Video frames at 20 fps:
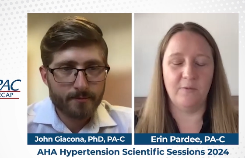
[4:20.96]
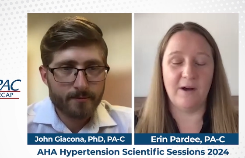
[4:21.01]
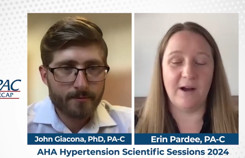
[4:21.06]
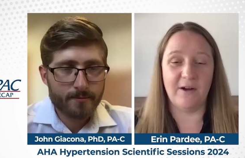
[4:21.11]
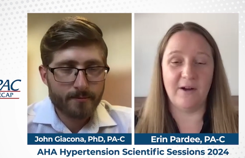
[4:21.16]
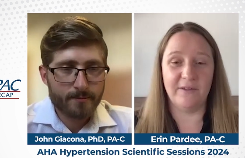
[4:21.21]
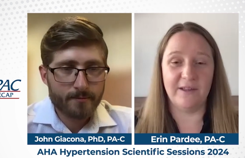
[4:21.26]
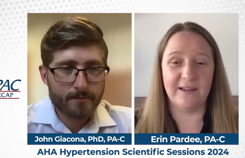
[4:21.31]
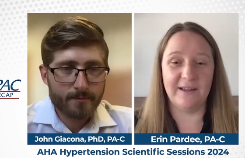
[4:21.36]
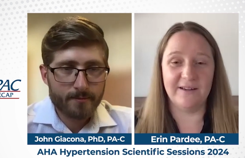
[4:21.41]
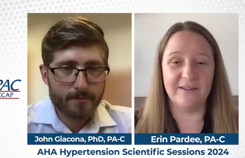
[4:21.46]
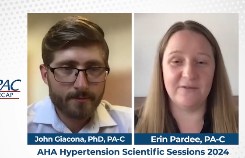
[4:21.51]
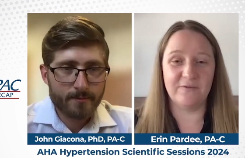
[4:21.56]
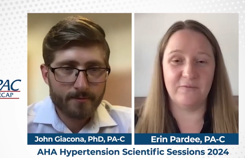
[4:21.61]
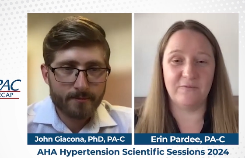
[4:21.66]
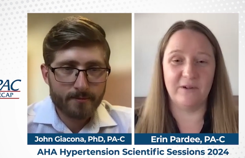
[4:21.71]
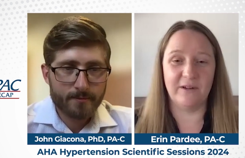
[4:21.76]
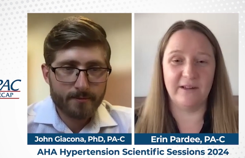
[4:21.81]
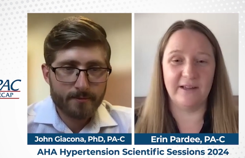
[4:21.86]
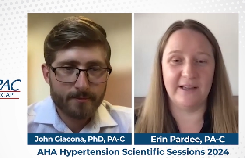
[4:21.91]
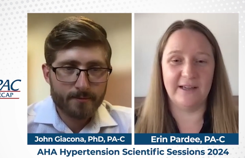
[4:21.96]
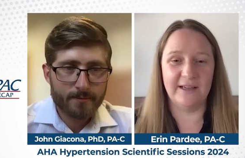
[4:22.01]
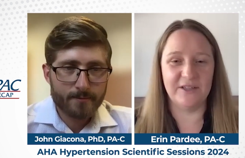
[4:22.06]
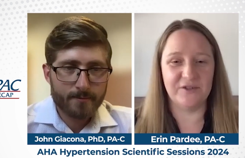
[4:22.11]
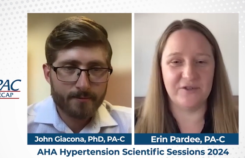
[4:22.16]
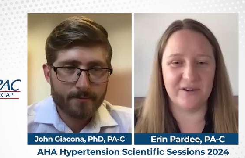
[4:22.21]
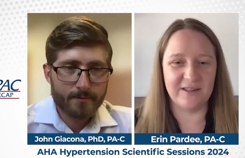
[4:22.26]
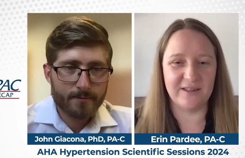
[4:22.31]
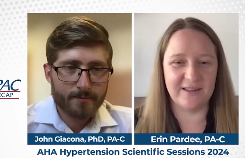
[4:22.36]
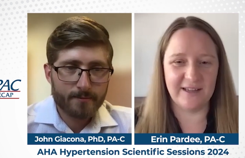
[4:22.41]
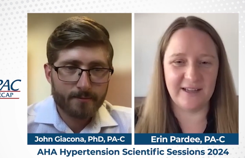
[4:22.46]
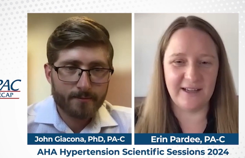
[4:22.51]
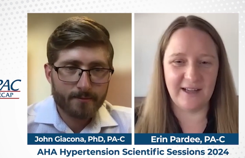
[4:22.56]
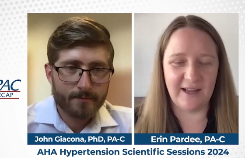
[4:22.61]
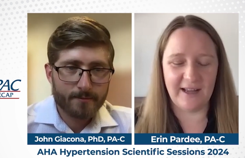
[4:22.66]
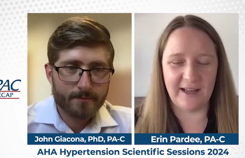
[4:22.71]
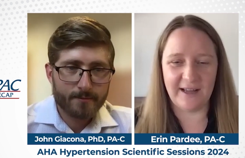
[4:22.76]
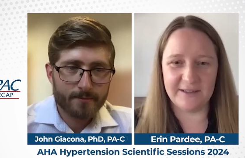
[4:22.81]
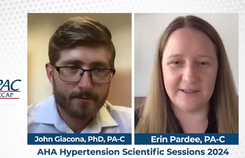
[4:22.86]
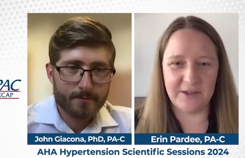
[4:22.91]
Speaker 1: Wow, that is really
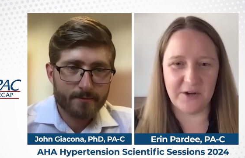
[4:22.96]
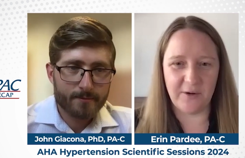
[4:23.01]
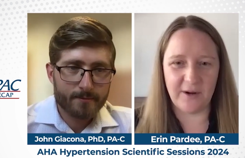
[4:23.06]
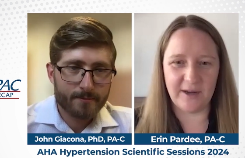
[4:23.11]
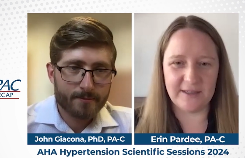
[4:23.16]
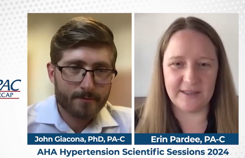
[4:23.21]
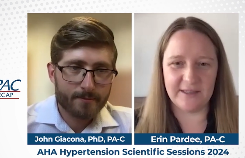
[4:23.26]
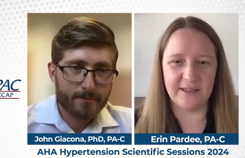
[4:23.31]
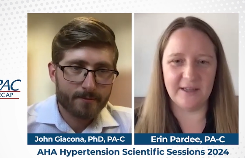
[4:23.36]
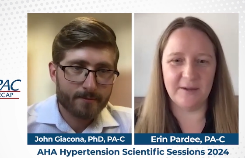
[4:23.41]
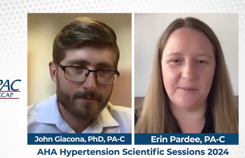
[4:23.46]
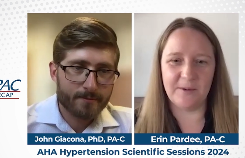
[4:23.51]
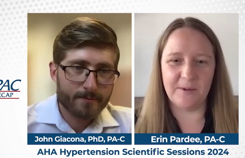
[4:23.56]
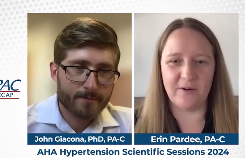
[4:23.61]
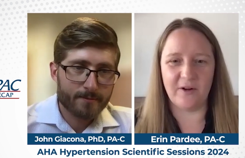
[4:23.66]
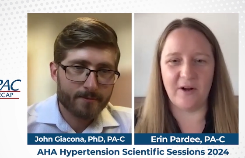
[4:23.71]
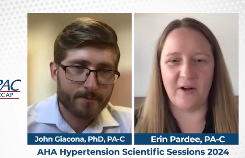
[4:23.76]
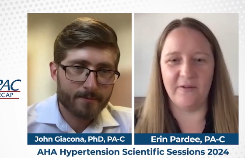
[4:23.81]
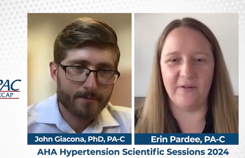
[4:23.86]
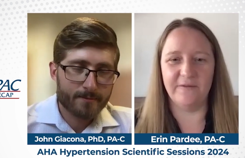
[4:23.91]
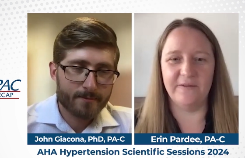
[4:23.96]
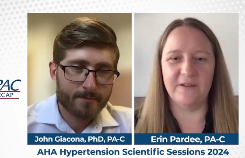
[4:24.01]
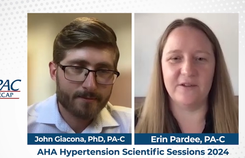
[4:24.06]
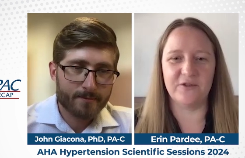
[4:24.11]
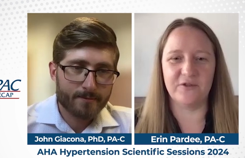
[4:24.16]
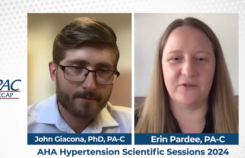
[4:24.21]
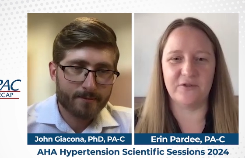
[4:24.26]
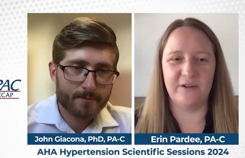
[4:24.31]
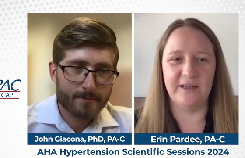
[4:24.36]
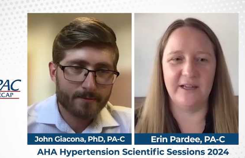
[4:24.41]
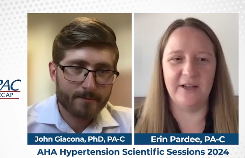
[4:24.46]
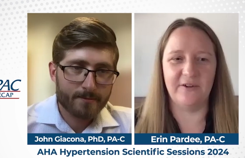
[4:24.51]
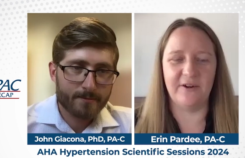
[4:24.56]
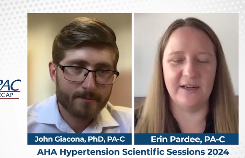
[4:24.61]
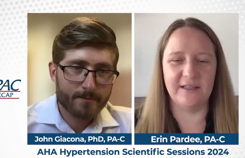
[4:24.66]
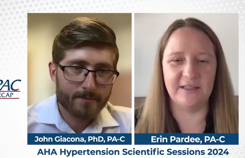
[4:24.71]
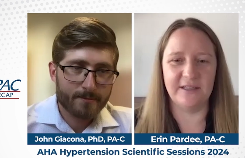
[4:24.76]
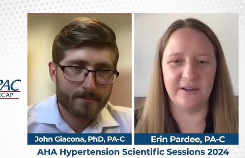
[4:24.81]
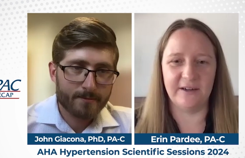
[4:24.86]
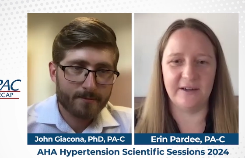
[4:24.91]
interesting. I had no idea about all of the screening
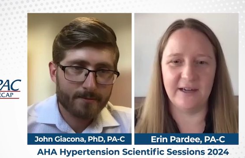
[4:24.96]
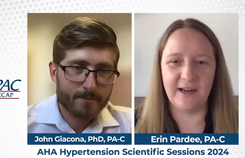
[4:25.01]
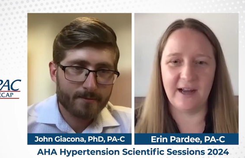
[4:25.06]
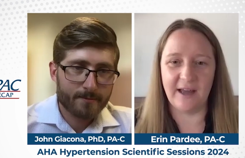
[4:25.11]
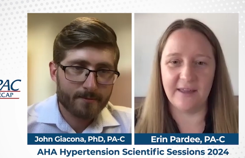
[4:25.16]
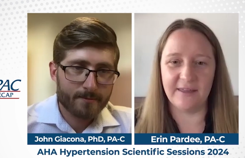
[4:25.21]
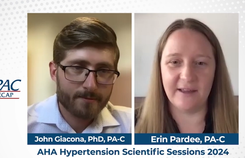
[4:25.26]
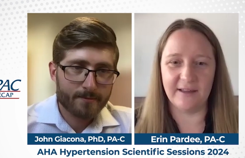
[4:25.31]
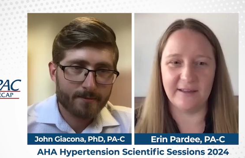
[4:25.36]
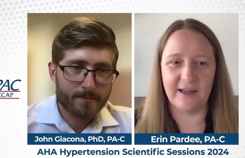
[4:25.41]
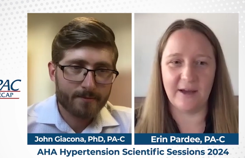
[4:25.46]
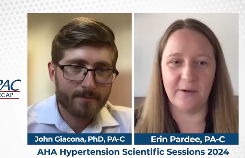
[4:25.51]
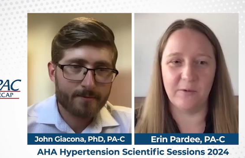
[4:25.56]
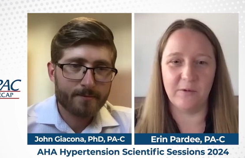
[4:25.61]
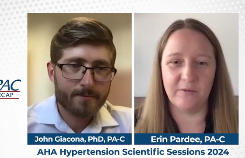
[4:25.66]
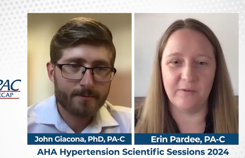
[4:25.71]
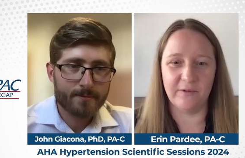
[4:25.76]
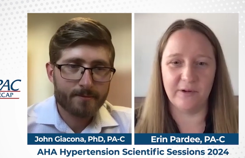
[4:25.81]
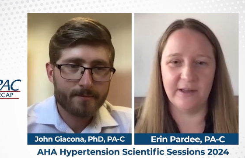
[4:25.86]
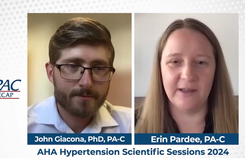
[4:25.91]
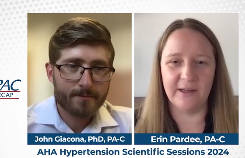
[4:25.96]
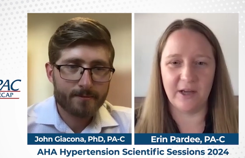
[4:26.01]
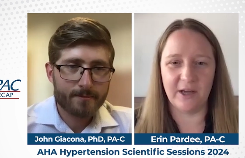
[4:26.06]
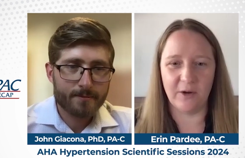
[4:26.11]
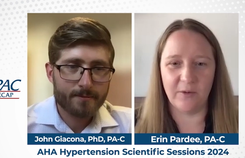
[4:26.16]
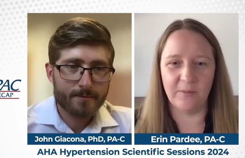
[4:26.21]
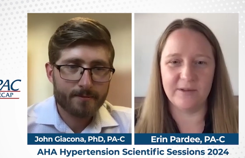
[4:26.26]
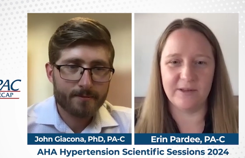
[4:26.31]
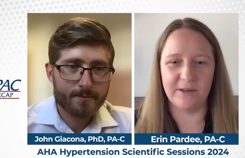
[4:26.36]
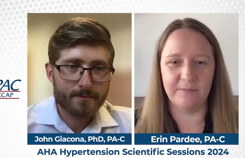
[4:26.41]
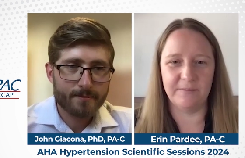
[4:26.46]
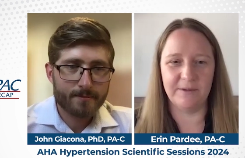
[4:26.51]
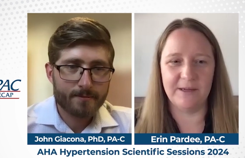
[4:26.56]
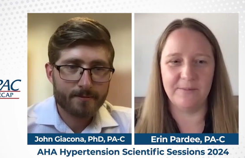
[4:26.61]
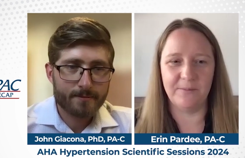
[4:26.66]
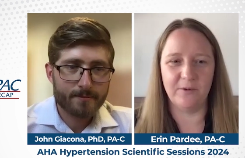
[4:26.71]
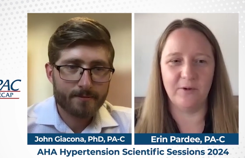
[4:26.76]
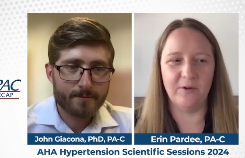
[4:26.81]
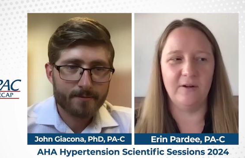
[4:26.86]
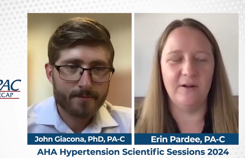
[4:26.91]
criteria. I think that will really help some
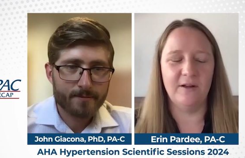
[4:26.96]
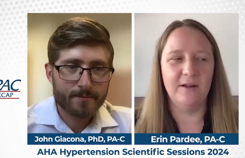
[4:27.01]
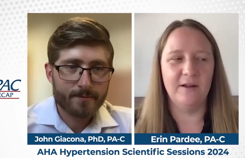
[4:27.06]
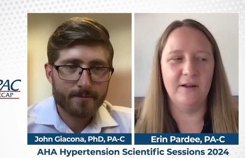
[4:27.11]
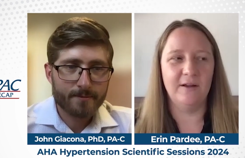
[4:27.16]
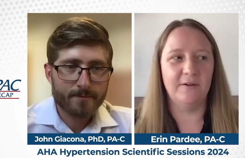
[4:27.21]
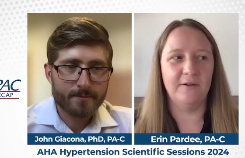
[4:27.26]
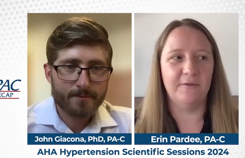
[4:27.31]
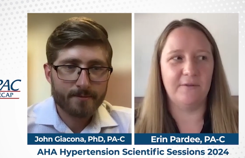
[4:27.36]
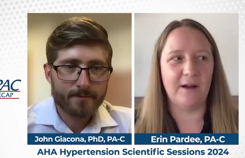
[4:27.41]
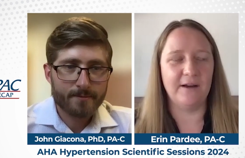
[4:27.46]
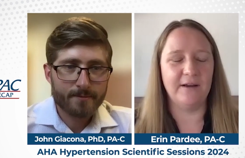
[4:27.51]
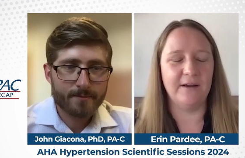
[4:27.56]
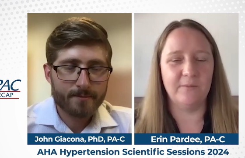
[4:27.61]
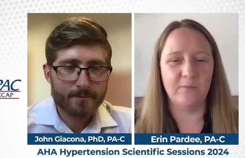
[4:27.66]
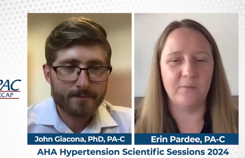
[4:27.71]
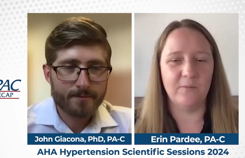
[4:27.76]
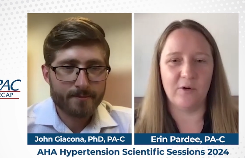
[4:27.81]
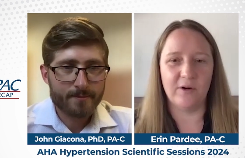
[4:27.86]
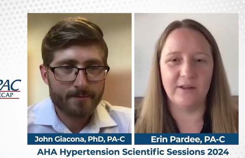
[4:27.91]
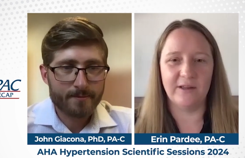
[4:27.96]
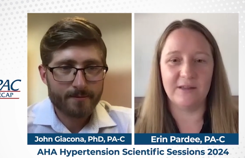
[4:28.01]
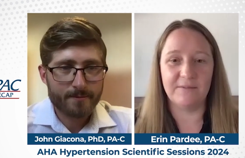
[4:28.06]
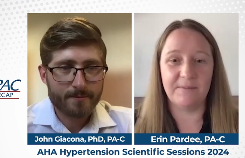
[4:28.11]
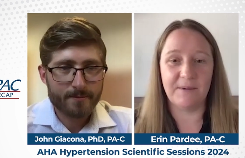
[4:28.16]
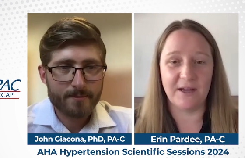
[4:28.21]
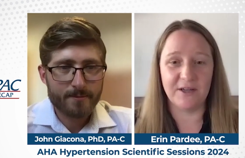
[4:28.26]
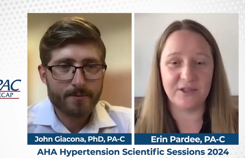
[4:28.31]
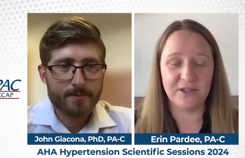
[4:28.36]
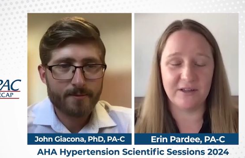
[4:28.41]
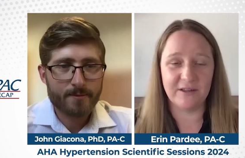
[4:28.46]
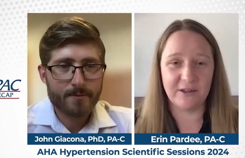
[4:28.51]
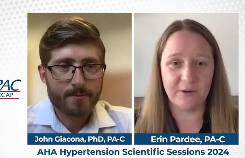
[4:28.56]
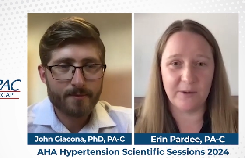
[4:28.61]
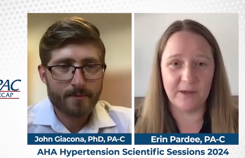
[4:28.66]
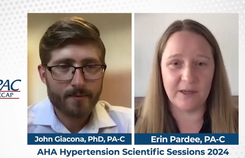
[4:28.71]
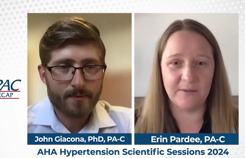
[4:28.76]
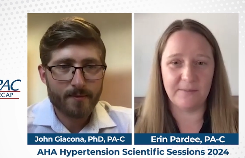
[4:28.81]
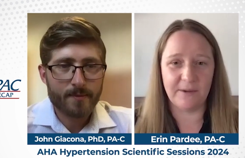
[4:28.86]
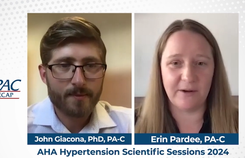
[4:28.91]
people. Finding more of these patients so
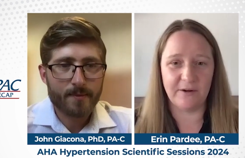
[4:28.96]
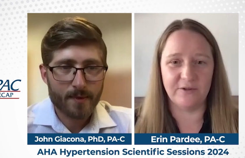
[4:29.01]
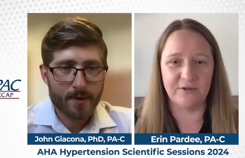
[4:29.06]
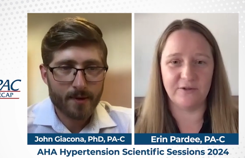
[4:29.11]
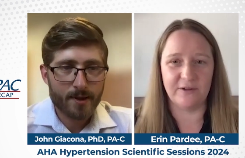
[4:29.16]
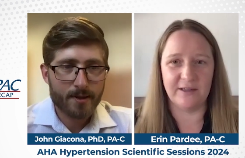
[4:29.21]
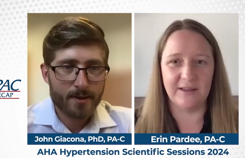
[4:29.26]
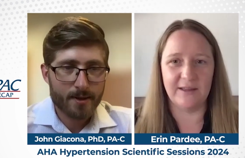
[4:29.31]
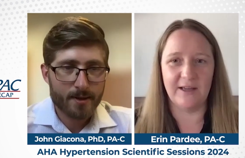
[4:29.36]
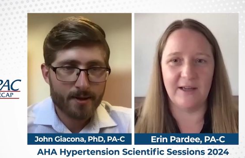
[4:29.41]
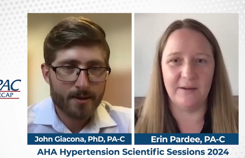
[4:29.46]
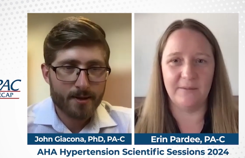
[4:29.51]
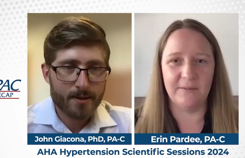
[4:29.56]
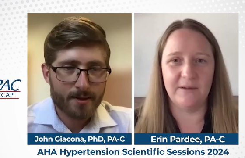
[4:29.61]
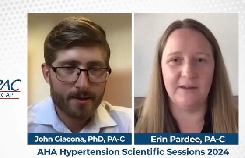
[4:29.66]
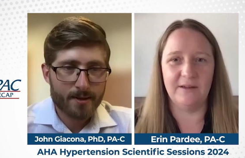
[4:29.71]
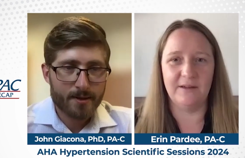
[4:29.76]
we can better treat them